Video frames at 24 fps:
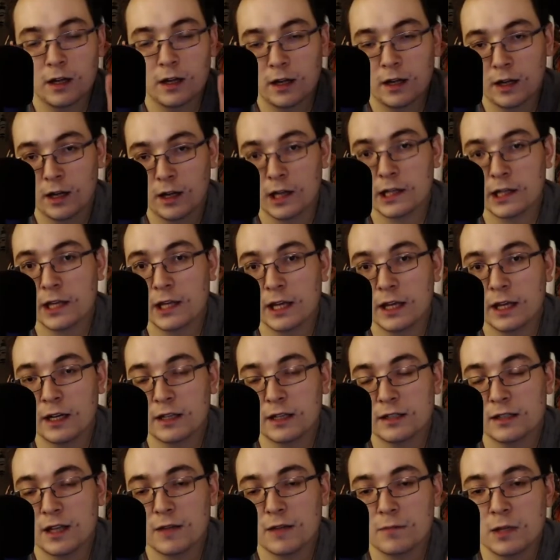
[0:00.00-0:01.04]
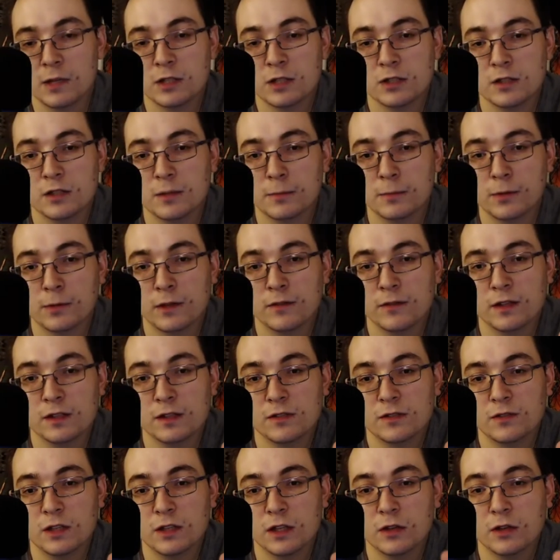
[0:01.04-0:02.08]
Again, as I've mentioned in previous
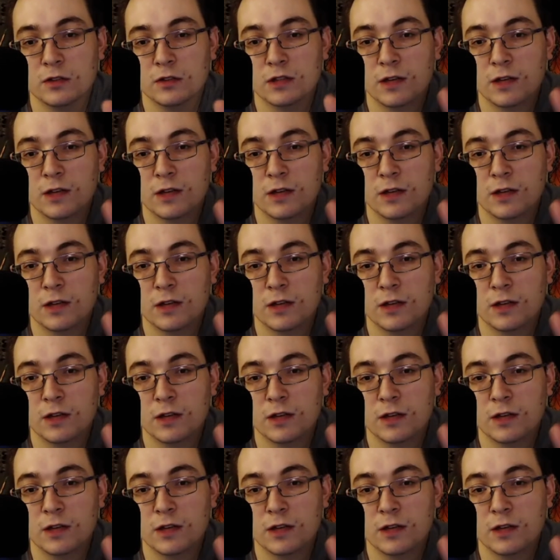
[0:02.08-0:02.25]
videos,